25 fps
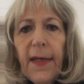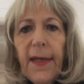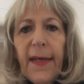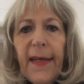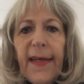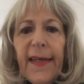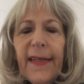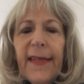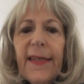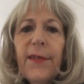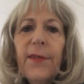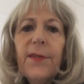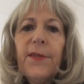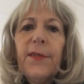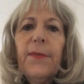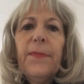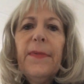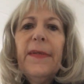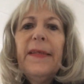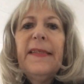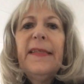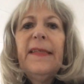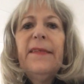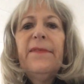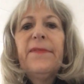It looks a
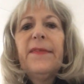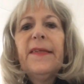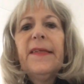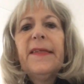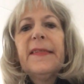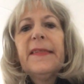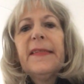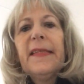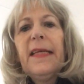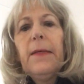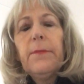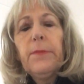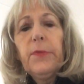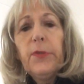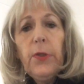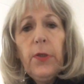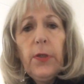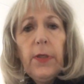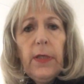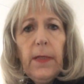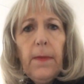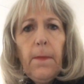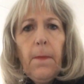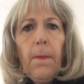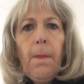bit different. I'm
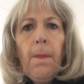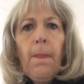sorry.